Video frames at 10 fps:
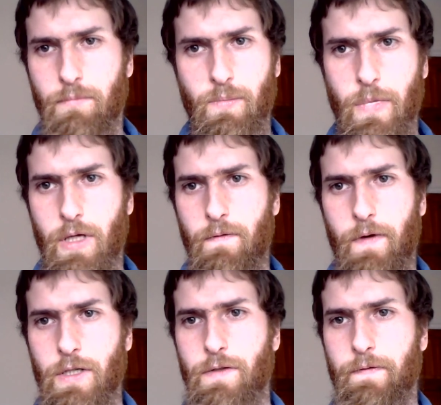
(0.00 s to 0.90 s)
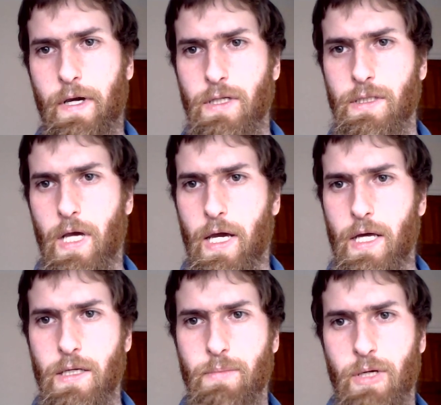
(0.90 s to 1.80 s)
me face-to-face
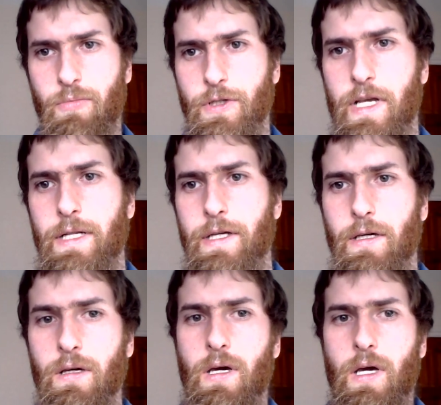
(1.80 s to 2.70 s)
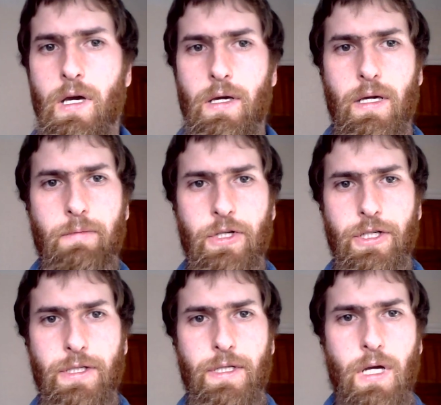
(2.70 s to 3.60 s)
and me presenting
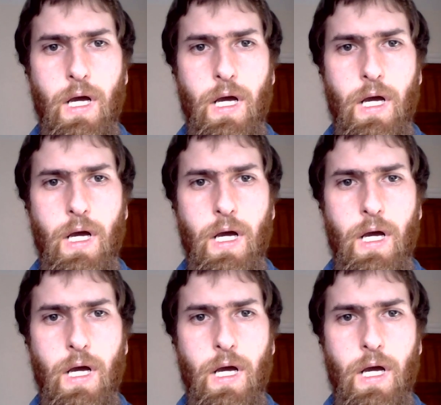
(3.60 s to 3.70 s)
images.